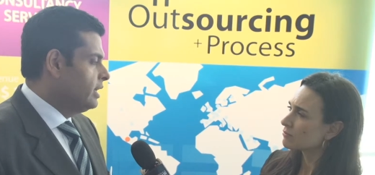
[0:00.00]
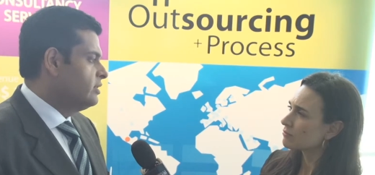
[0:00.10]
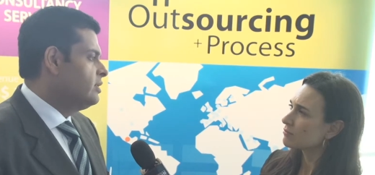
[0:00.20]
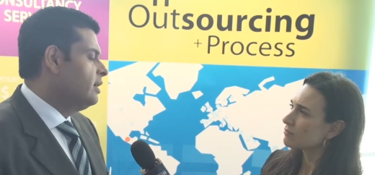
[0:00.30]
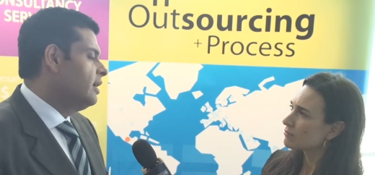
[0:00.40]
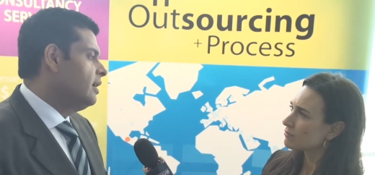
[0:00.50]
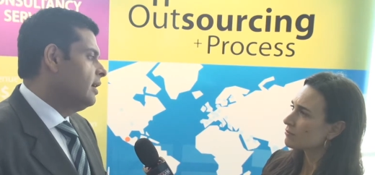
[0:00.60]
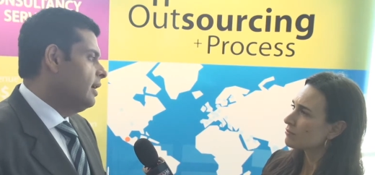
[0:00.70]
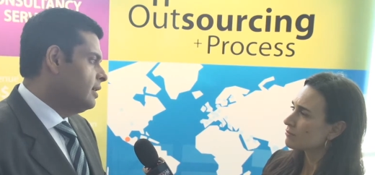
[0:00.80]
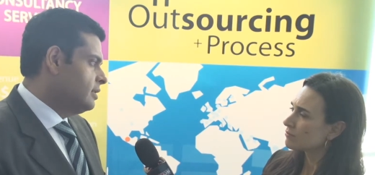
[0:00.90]
Speaker 1: be considered
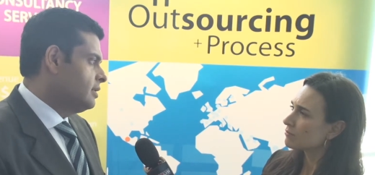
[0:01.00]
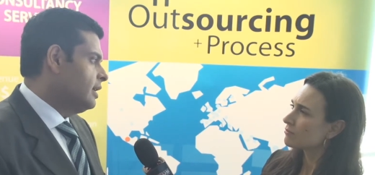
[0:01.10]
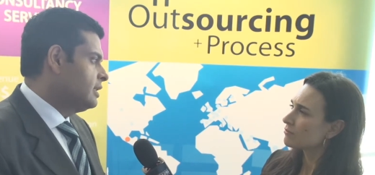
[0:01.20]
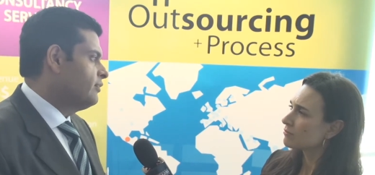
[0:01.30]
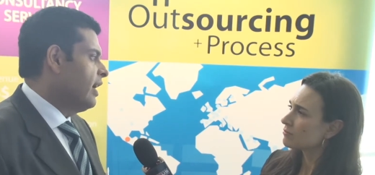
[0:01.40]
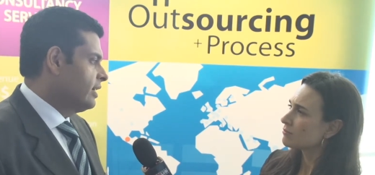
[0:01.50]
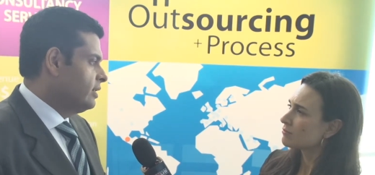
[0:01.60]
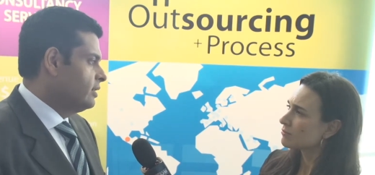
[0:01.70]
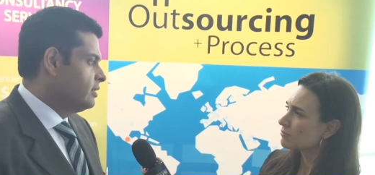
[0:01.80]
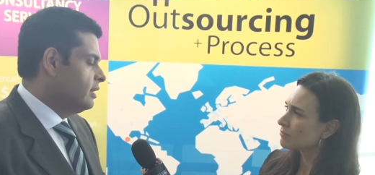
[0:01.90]
as as
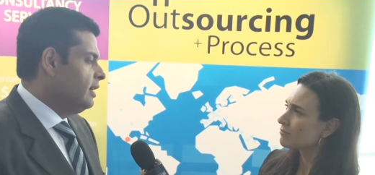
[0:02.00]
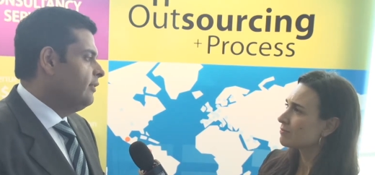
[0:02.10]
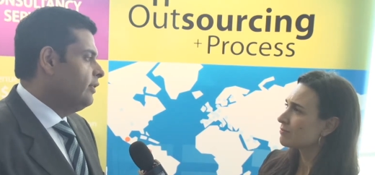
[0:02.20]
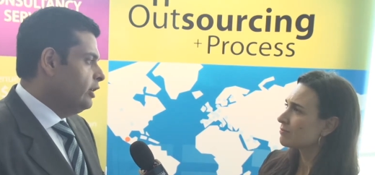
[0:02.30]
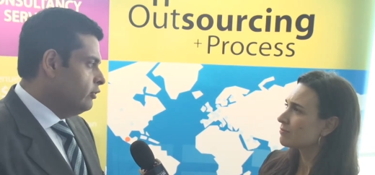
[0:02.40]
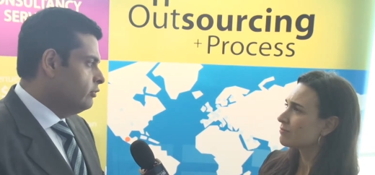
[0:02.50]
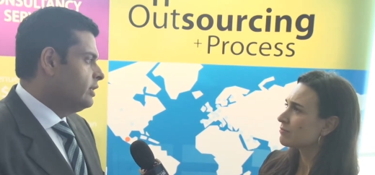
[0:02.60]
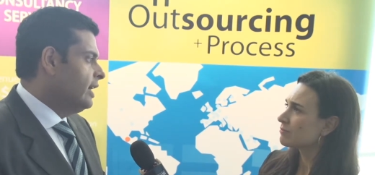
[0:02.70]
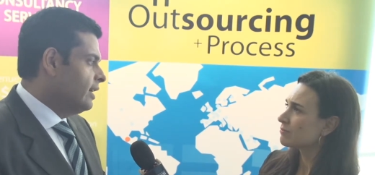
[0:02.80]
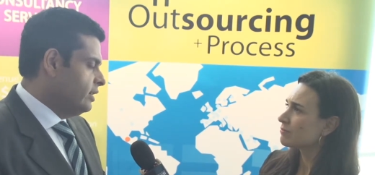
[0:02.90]
factors when you
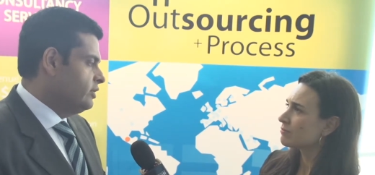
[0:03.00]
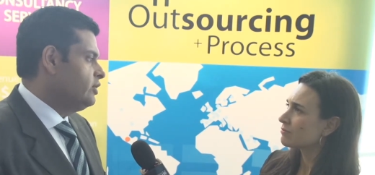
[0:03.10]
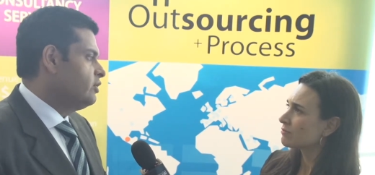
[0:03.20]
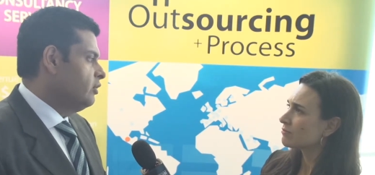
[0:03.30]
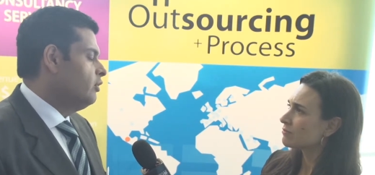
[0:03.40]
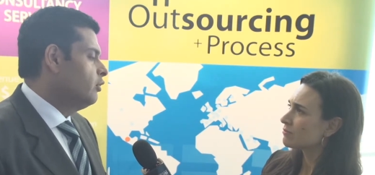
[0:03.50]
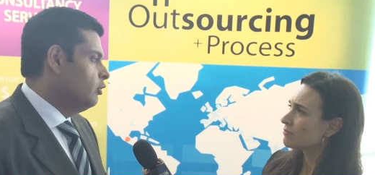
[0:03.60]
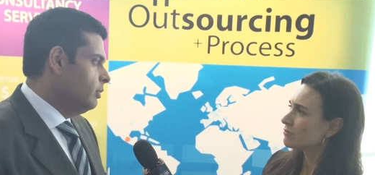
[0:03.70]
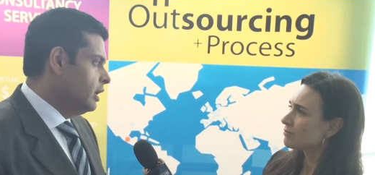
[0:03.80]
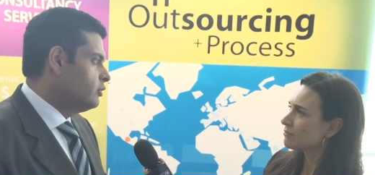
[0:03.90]
take a decision on your
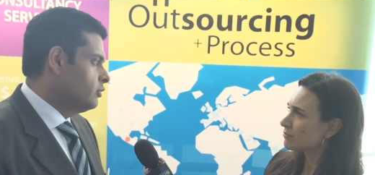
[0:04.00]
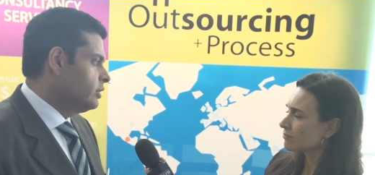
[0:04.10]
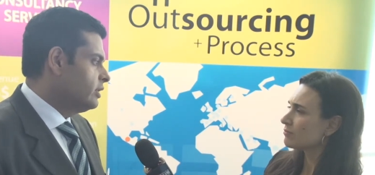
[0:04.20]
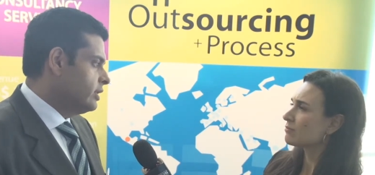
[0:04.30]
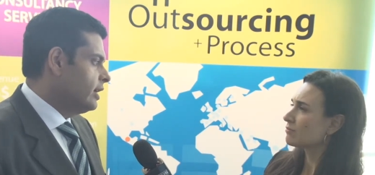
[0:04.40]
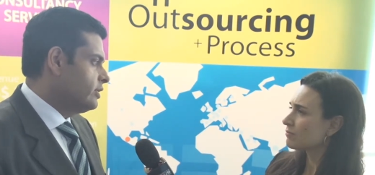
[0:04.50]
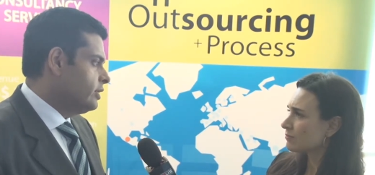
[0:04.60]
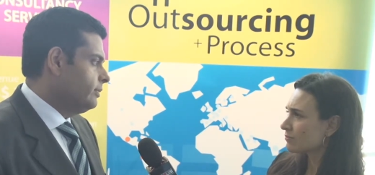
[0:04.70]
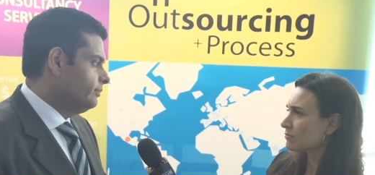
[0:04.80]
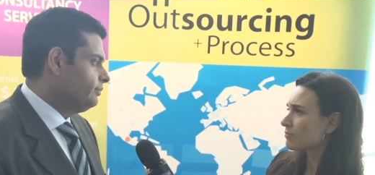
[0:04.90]
global outsourcing
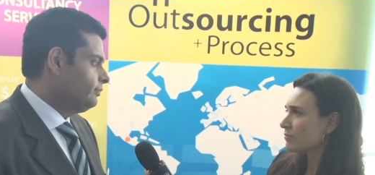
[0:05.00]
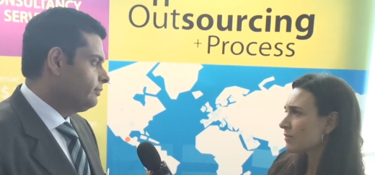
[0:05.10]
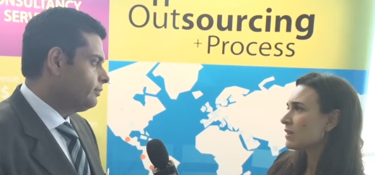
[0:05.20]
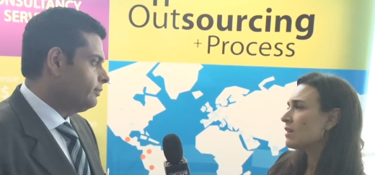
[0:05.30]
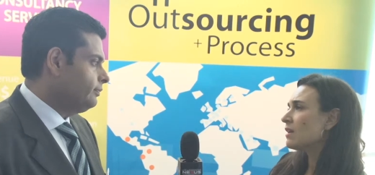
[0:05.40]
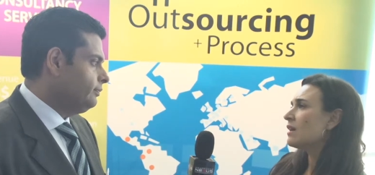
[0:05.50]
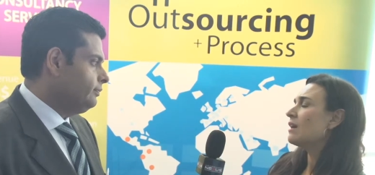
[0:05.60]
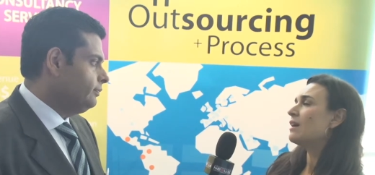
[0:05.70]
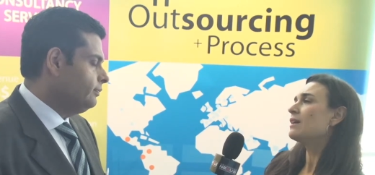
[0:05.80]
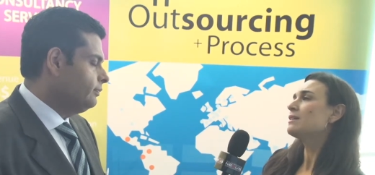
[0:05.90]
strategy.
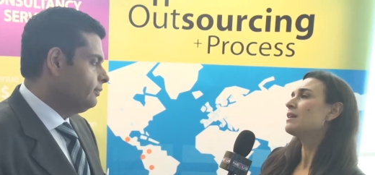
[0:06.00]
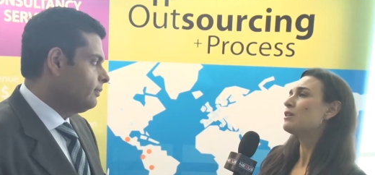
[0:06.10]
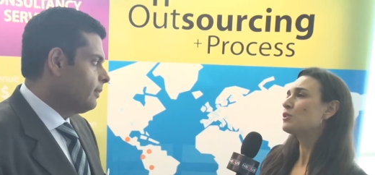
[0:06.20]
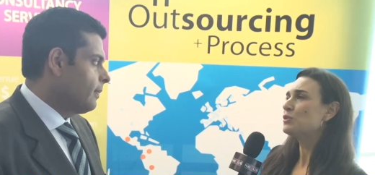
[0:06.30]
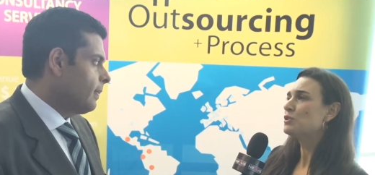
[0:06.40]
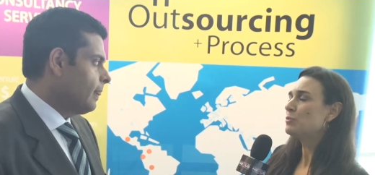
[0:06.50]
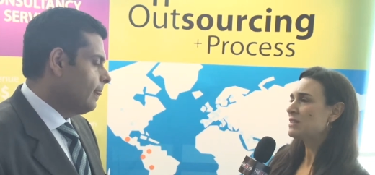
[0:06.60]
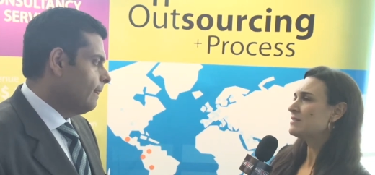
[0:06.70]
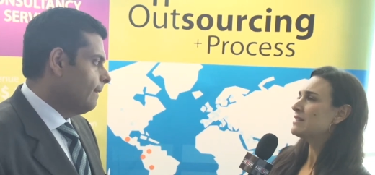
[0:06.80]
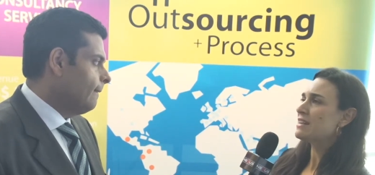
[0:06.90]
Speaker 2: And uh, could you
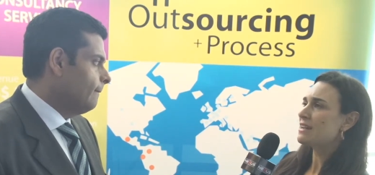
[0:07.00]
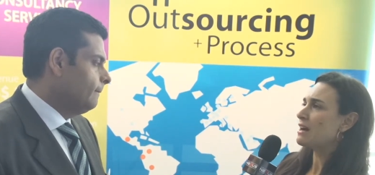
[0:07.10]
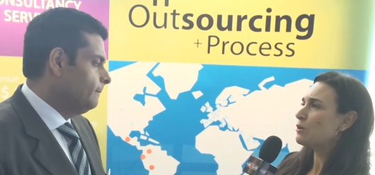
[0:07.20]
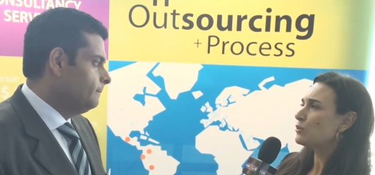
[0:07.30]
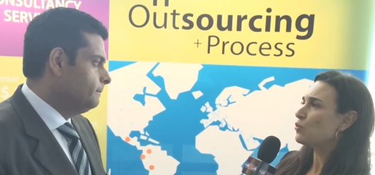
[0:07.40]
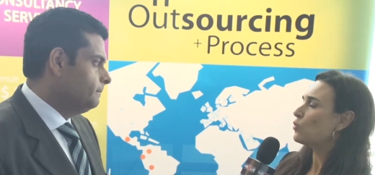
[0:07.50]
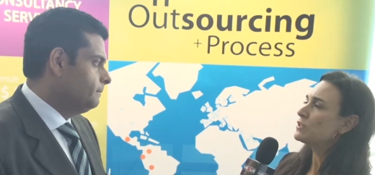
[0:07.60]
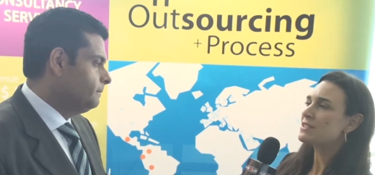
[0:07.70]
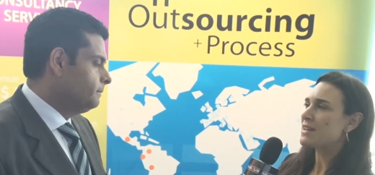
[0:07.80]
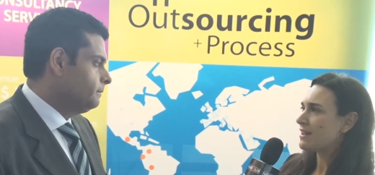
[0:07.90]
please lay out
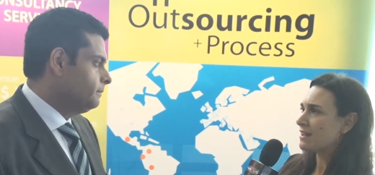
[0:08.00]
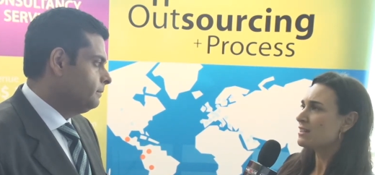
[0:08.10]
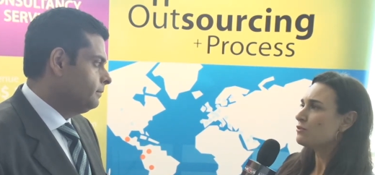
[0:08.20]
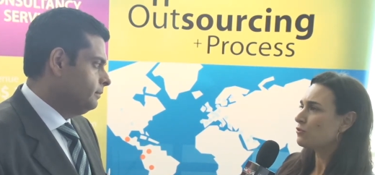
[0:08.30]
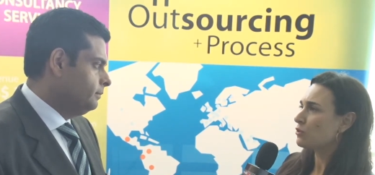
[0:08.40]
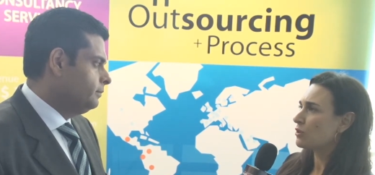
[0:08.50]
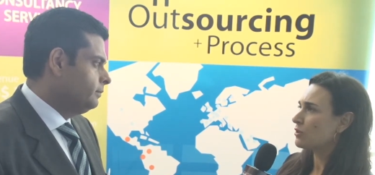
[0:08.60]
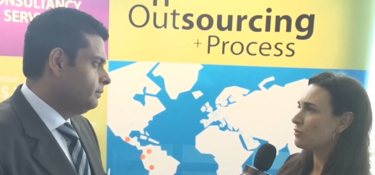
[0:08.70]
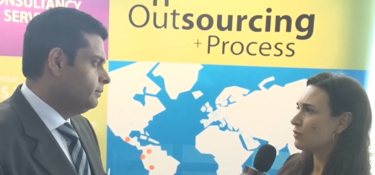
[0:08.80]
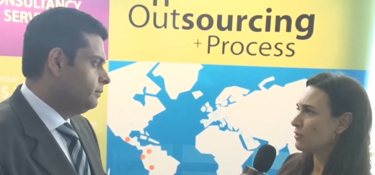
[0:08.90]
what's ahead
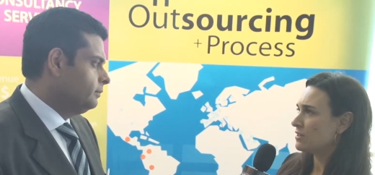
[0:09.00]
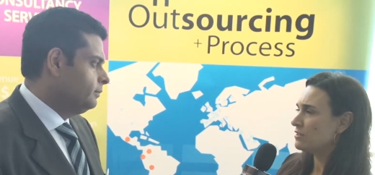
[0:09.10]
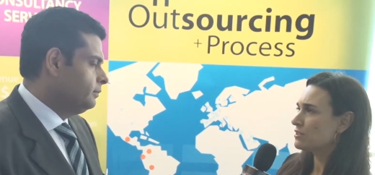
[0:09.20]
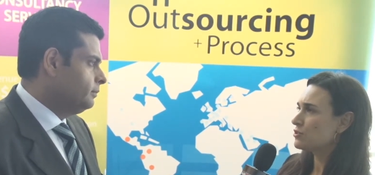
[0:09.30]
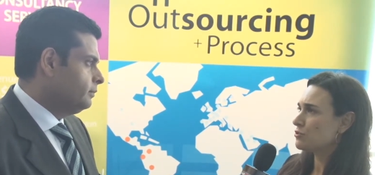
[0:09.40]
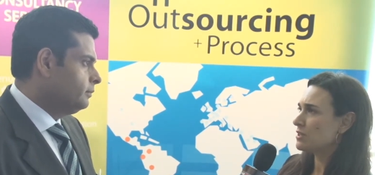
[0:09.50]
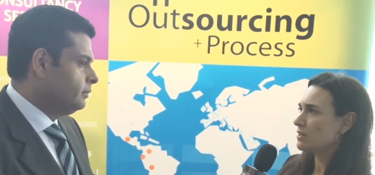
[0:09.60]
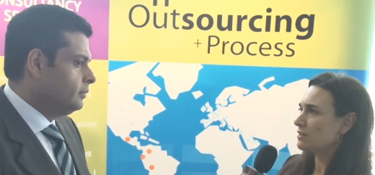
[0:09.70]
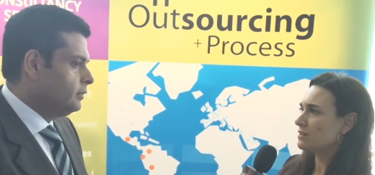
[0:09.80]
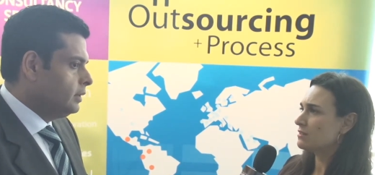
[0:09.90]
for, for the industry
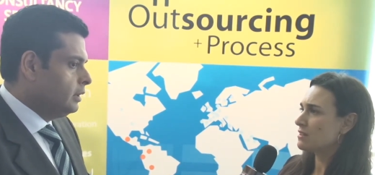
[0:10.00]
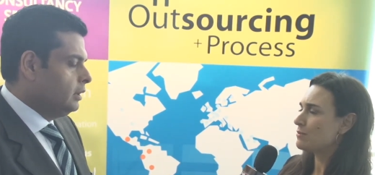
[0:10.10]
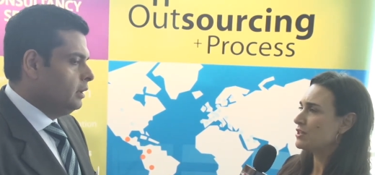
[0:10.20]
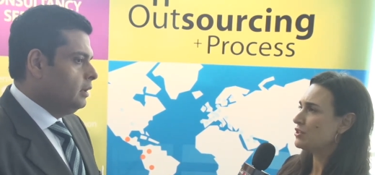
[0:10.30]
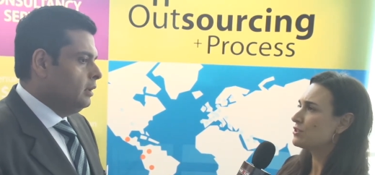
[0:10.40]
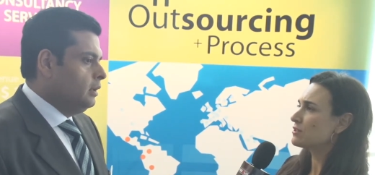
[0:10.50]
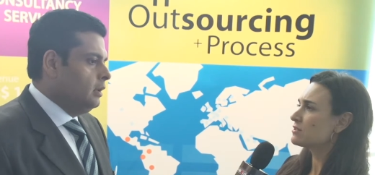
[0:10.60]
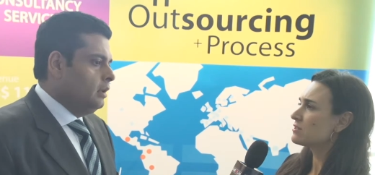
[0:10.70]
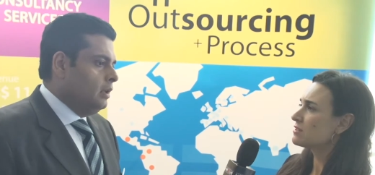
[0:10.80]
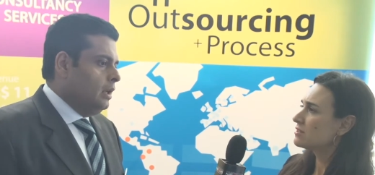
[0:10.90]
in these coming
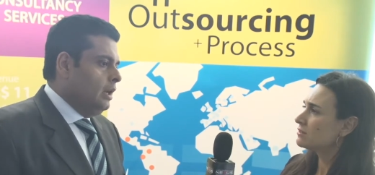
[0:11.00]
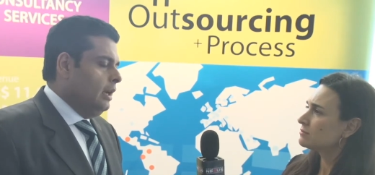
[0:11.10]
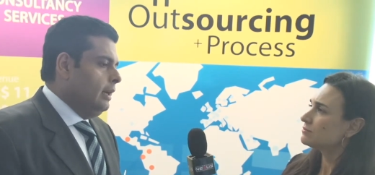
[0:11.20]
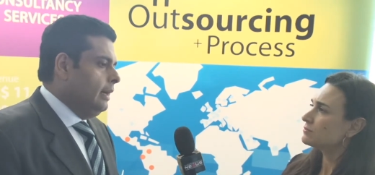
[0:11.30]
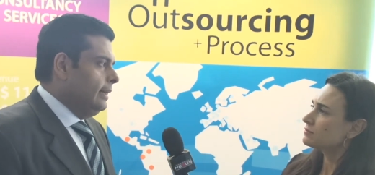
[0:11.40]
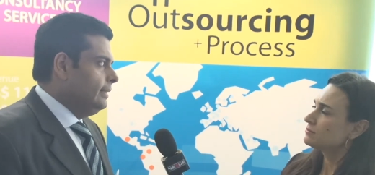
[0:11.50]
years? Uh,
Speaker 1: I